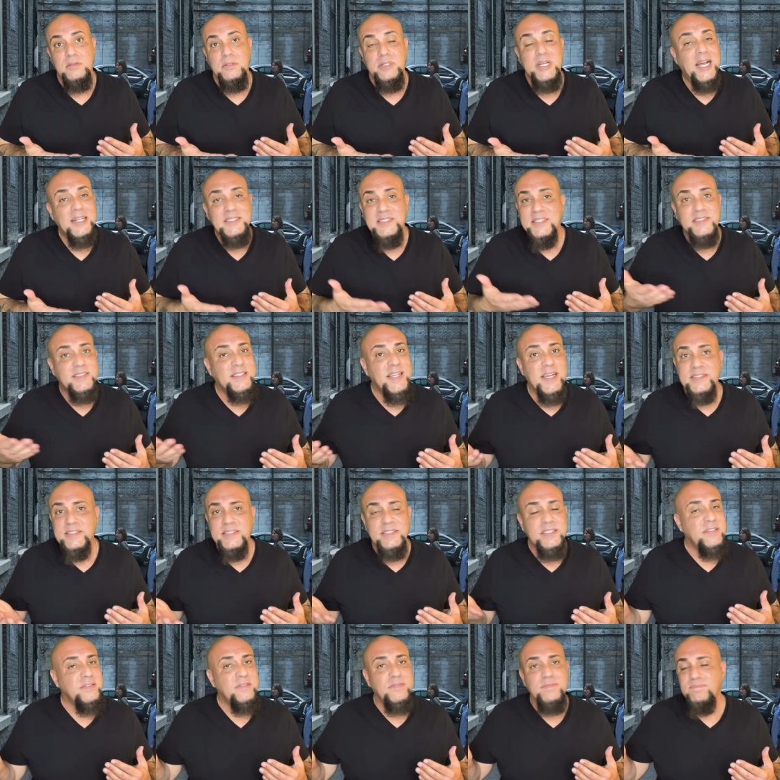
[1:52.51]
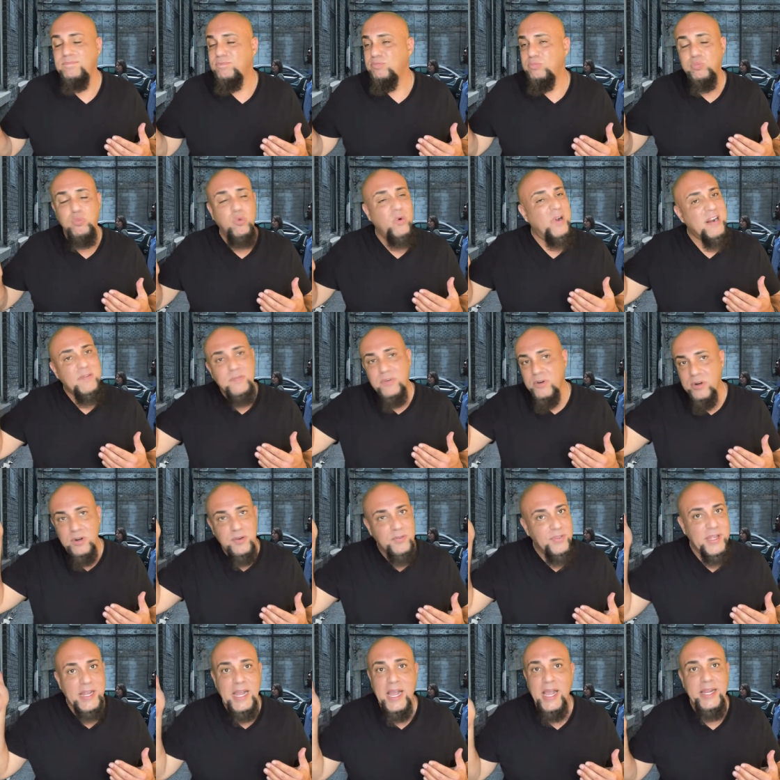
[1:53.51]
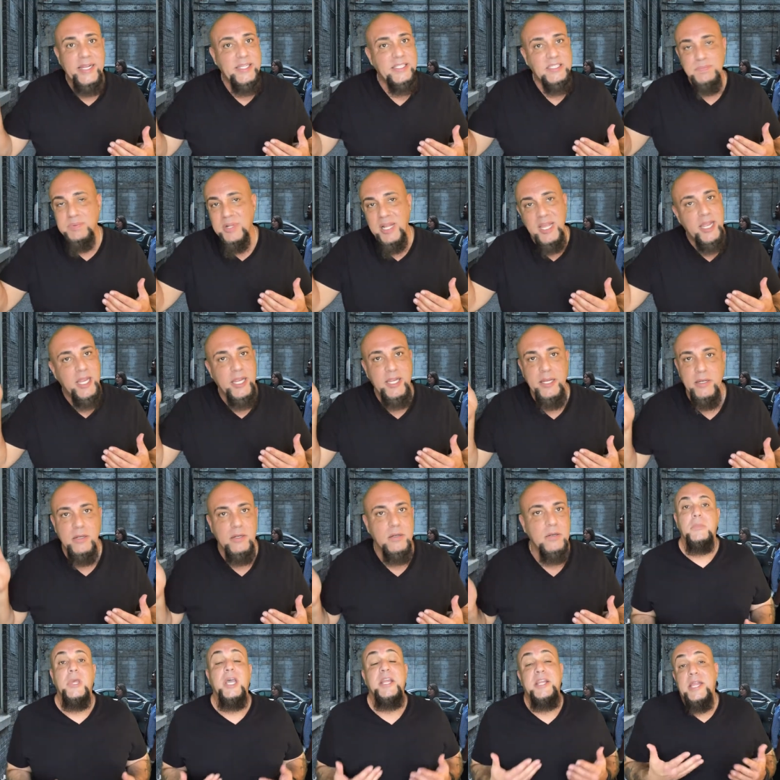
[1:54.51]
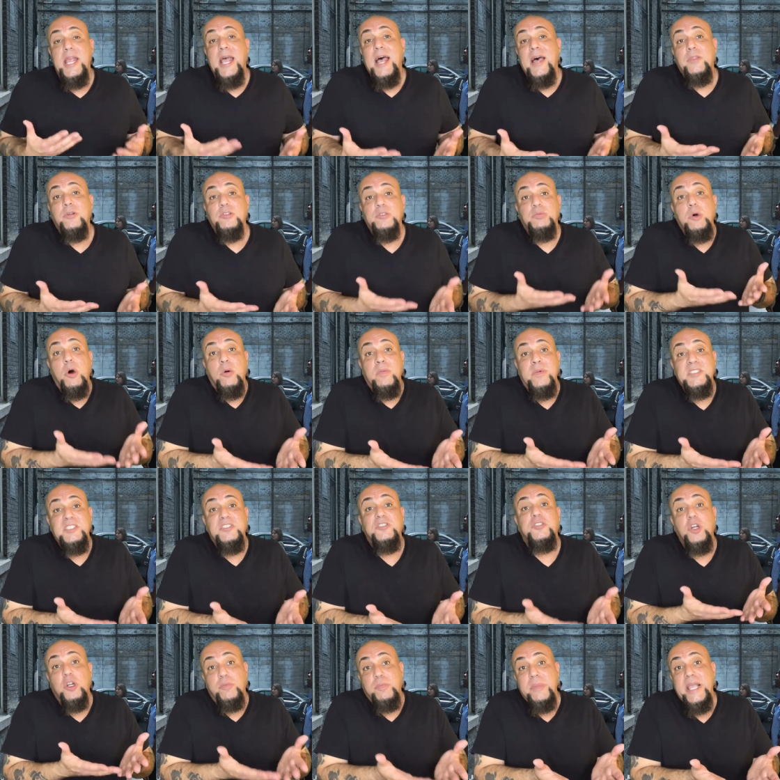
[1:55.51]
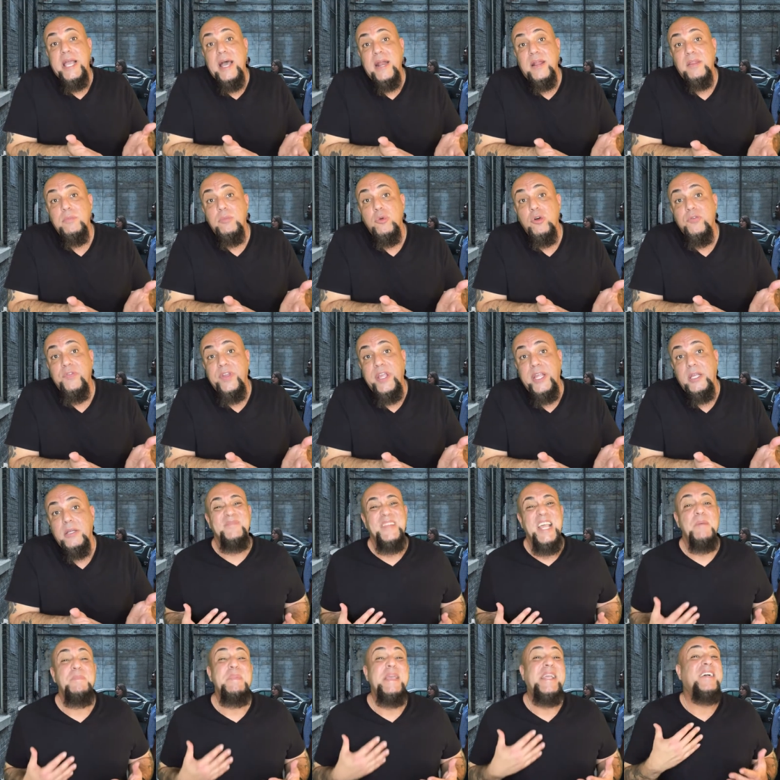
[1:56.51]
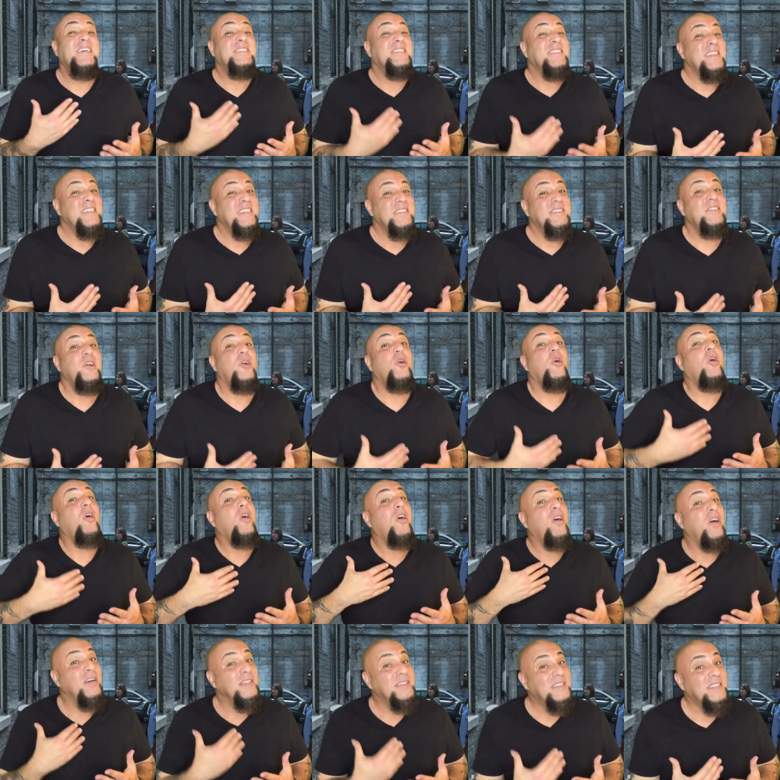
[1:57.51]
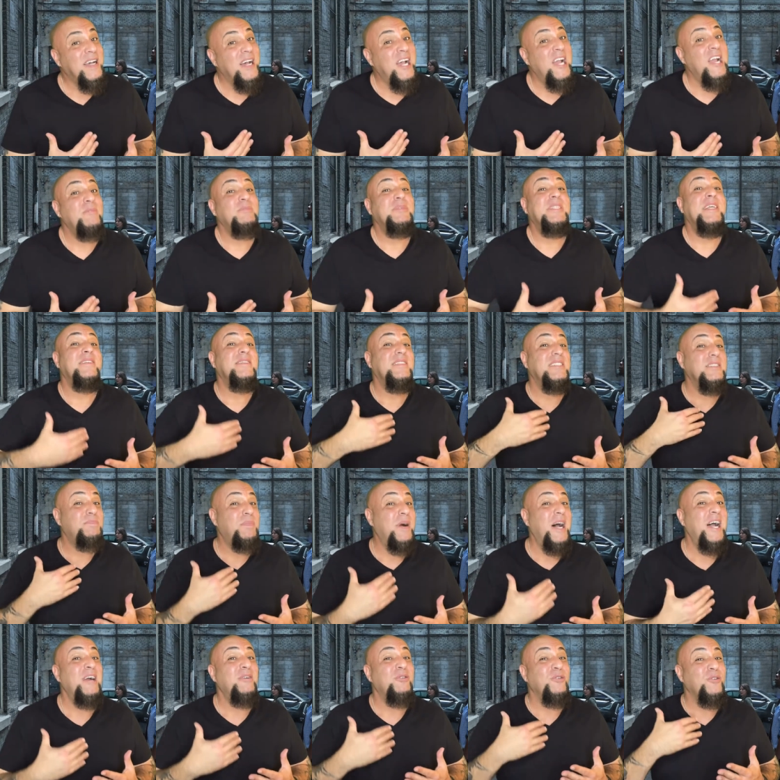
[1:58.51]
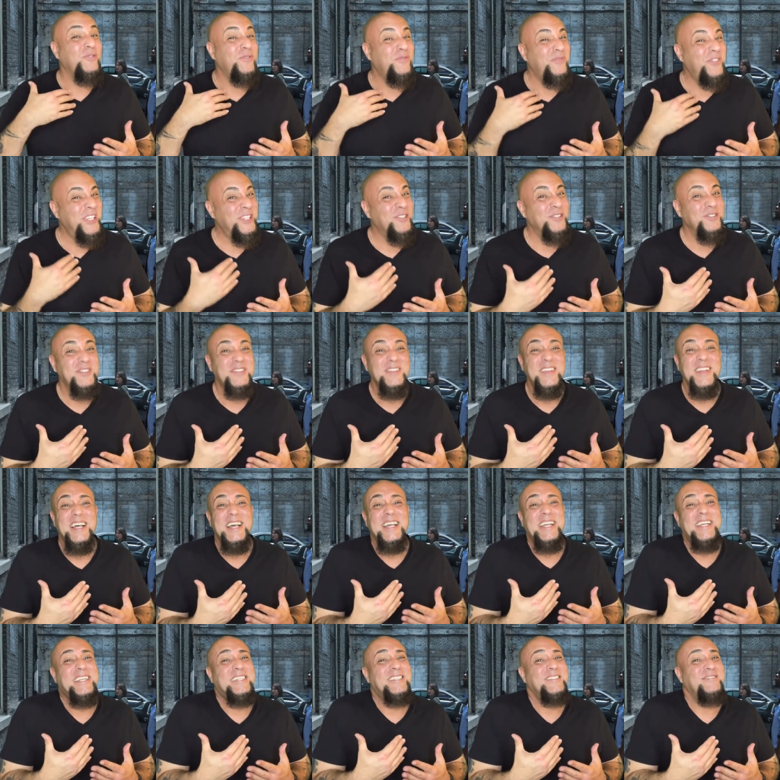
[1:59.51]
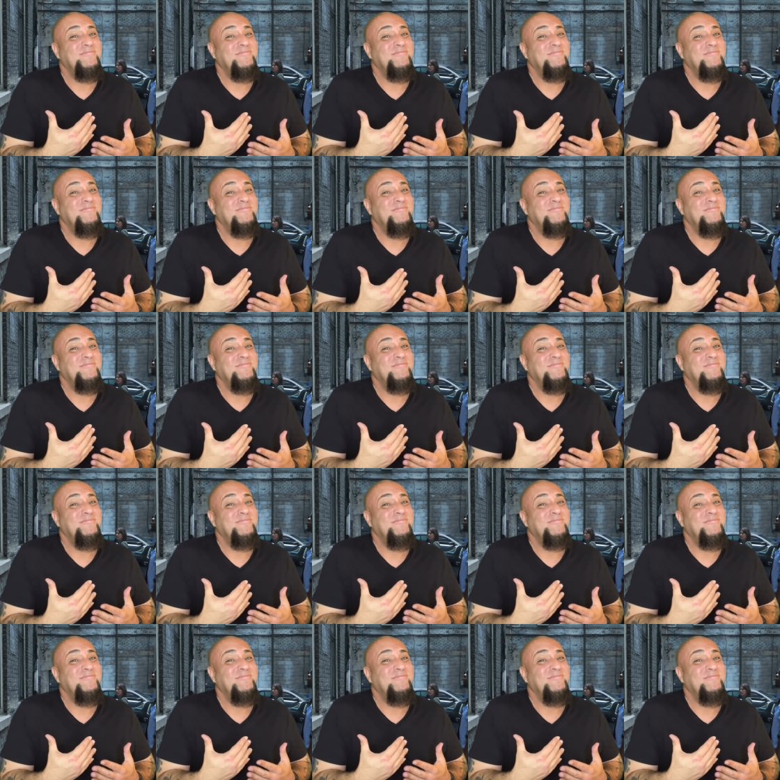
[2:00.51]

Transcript: Not detective, whatever the guy he's playing. And yeah, those moments took me out of the movie. And because of this, there are times that Spiral feels like,